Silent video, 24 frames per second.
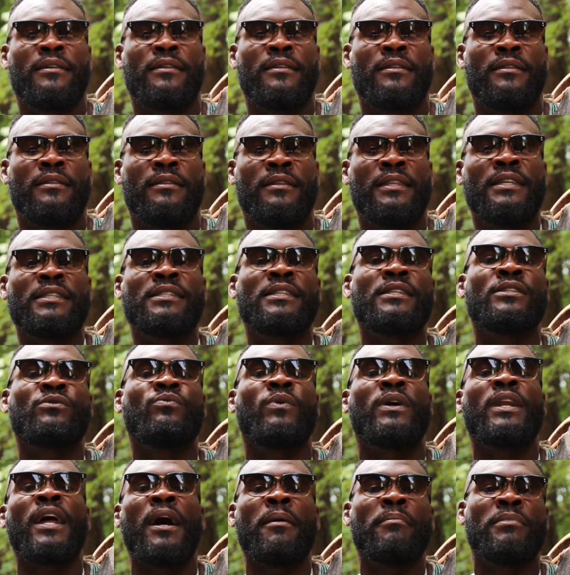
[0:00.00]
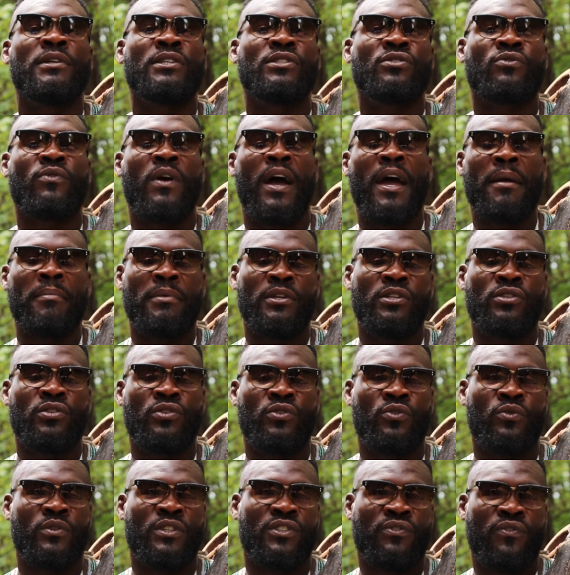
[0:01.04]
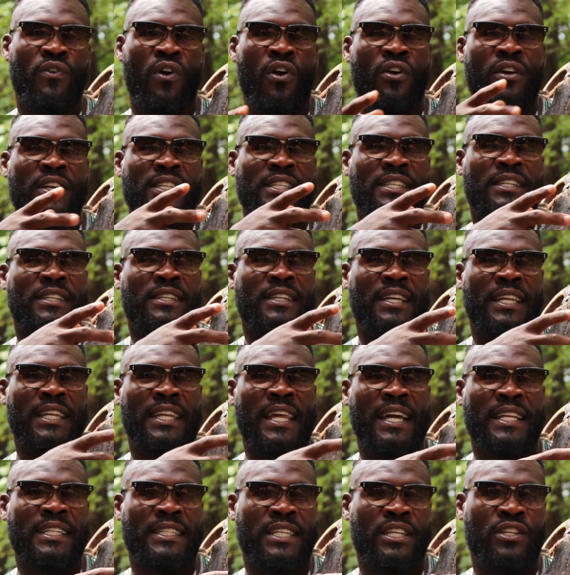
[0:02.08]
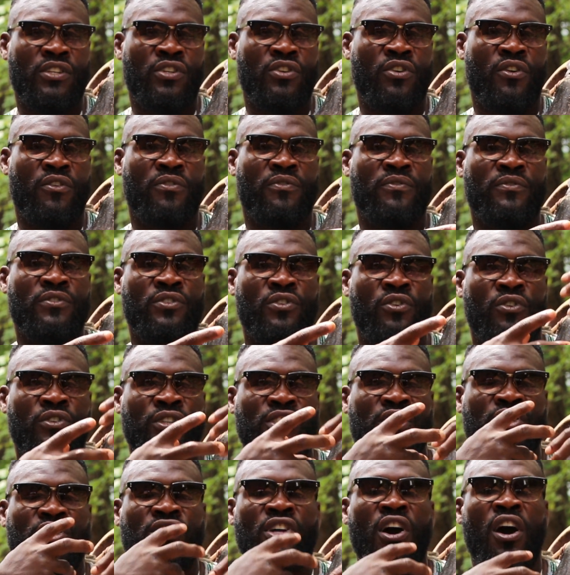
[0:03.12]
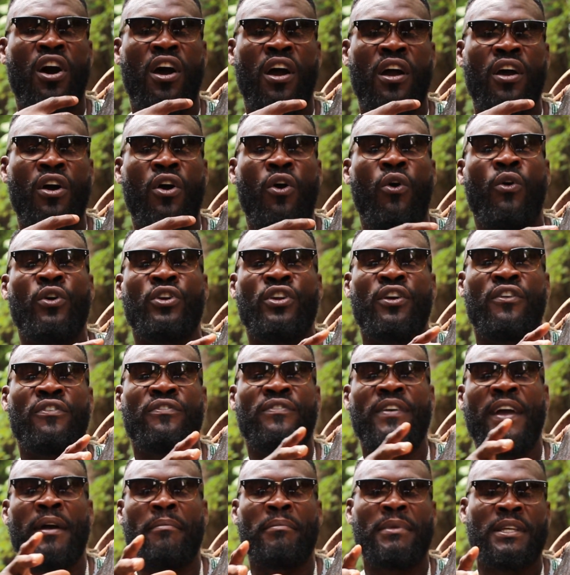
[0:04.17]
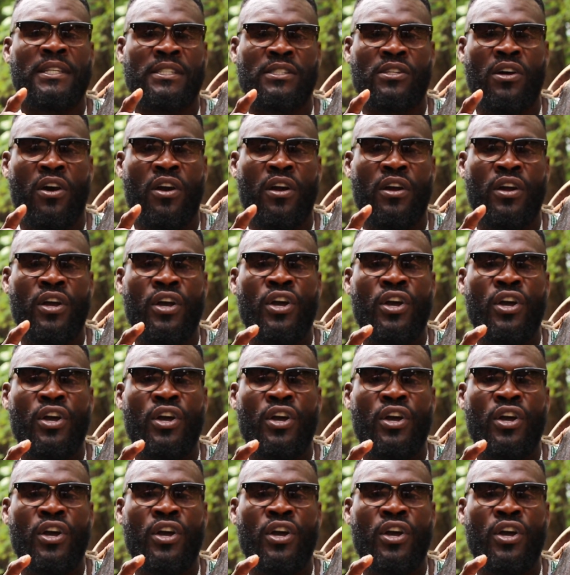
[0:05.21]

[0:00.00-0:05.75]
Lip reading: This is what I'm describing to you as far as collecting your star or your family star.